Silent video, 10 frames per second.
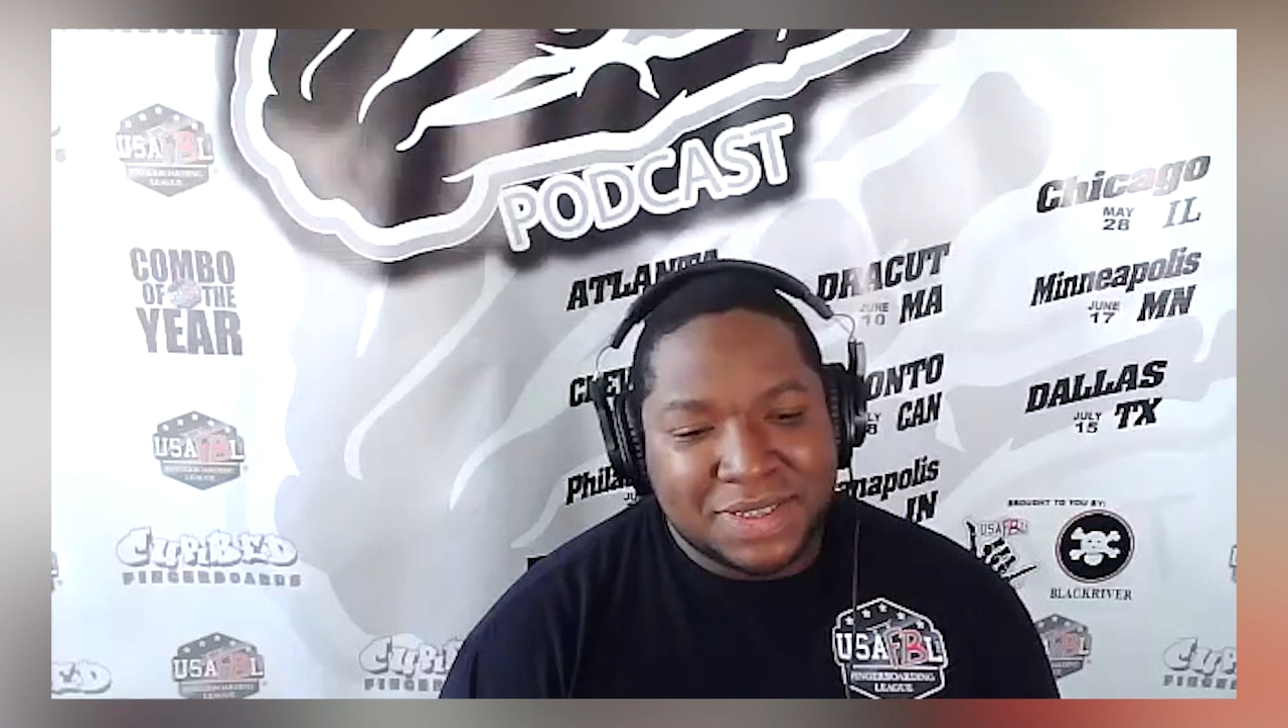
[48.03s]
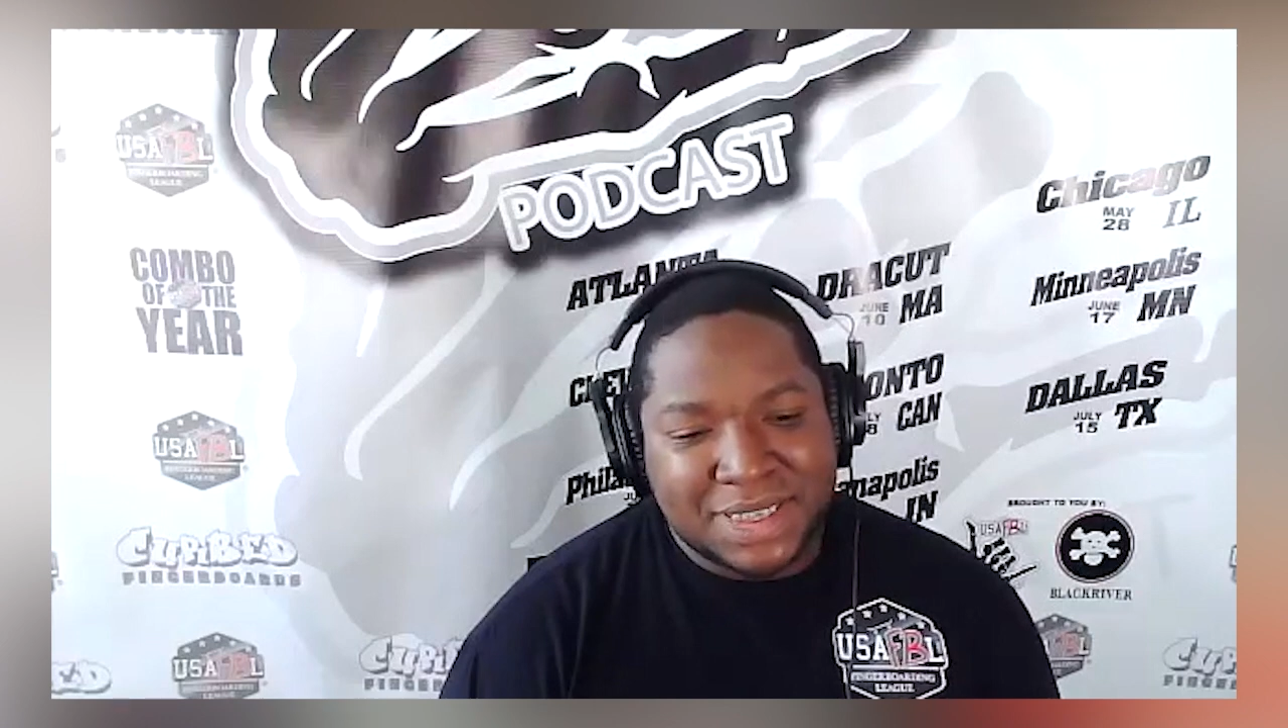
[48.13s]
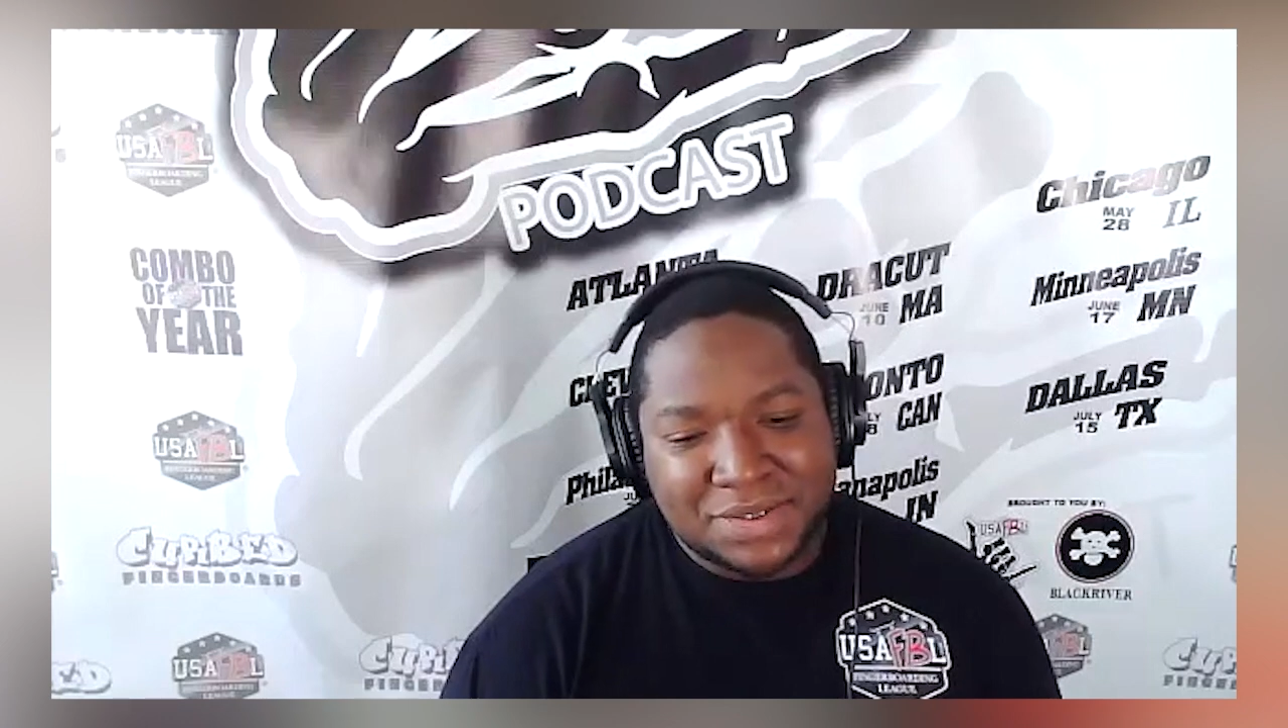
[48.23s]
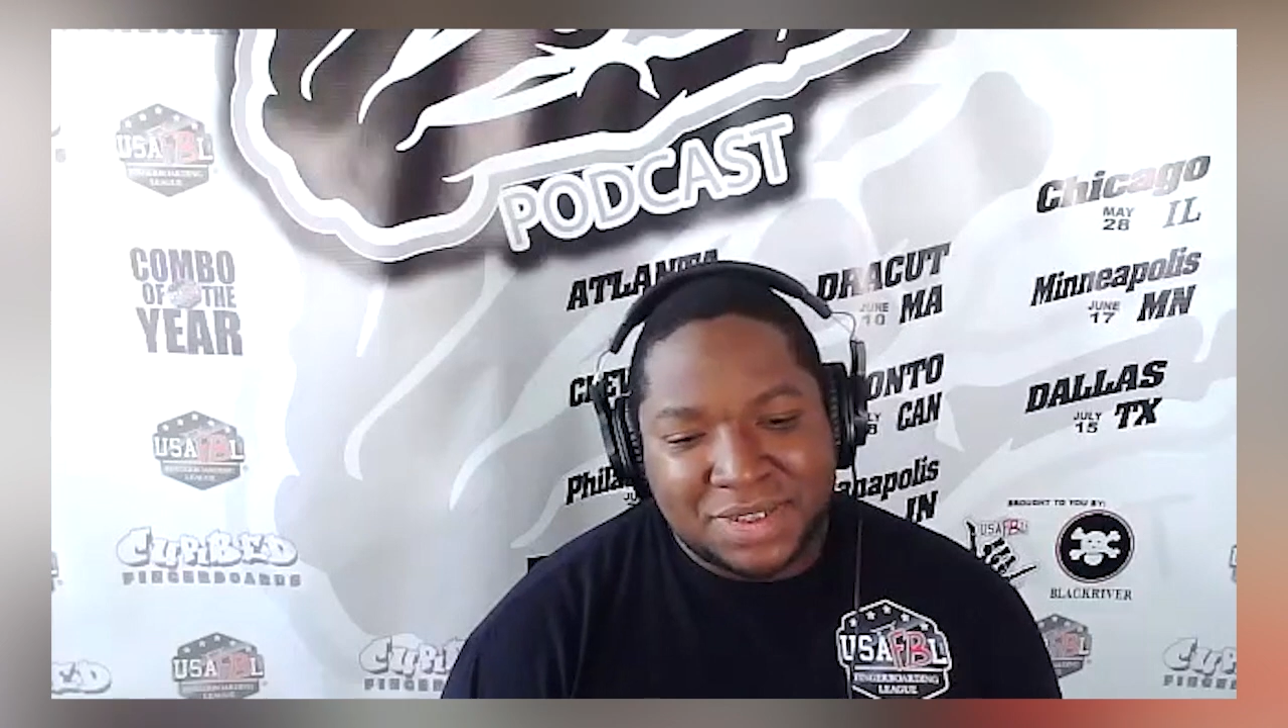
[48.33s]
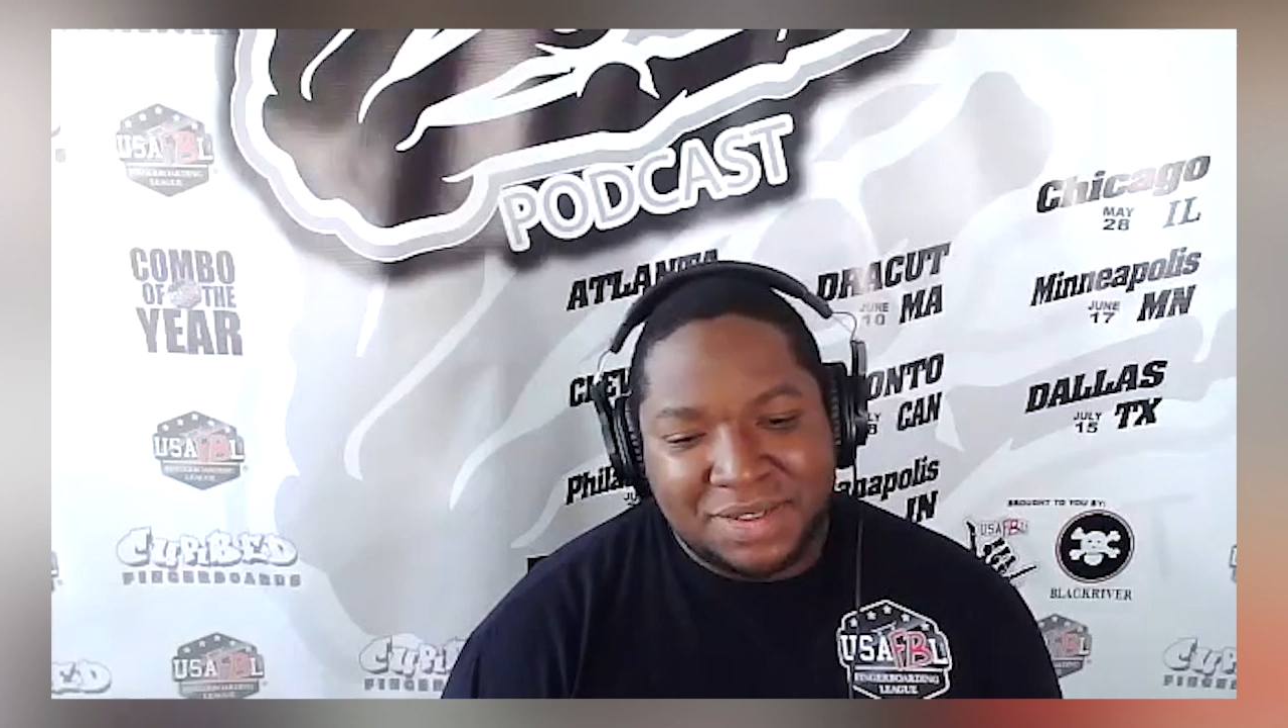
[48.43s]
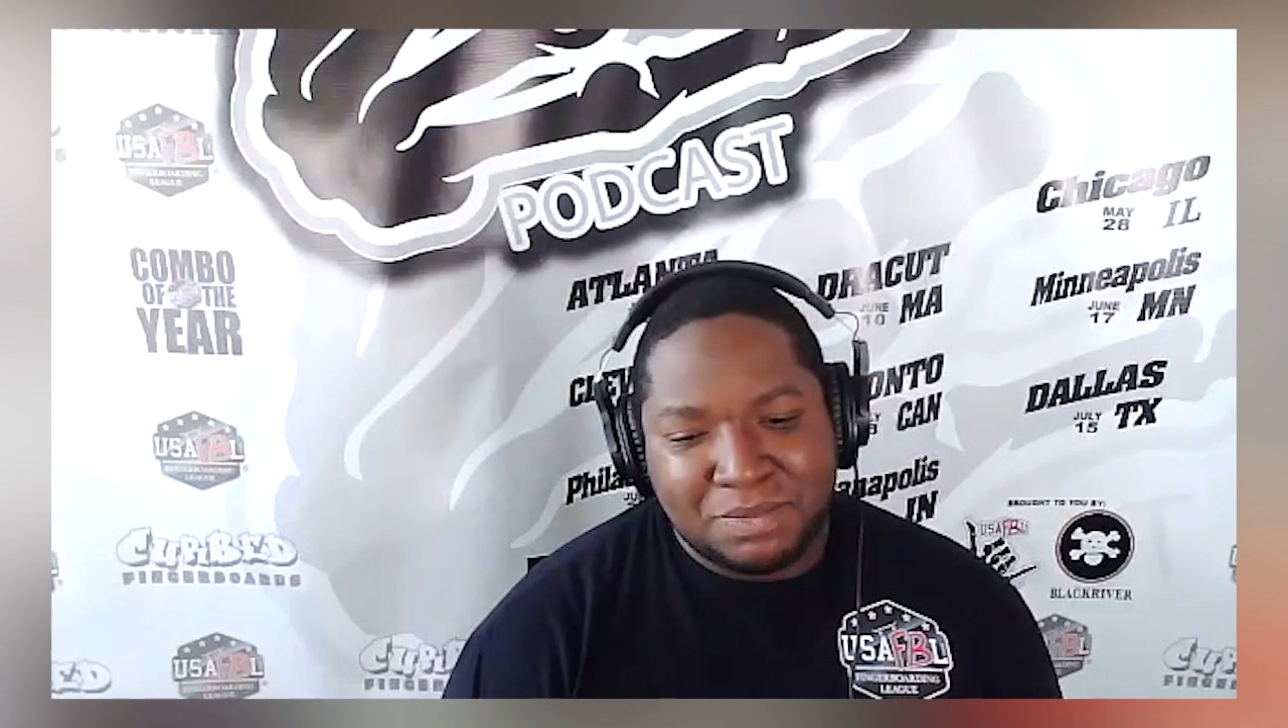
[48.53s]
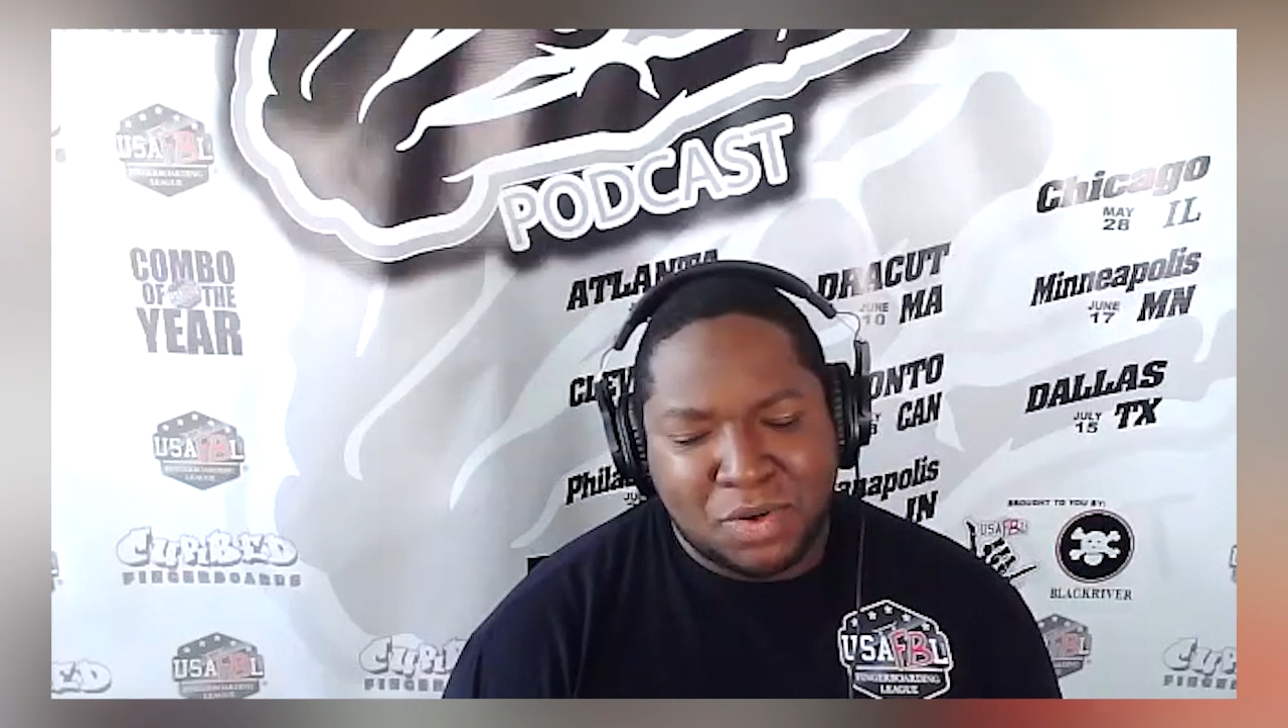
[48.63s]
It's actually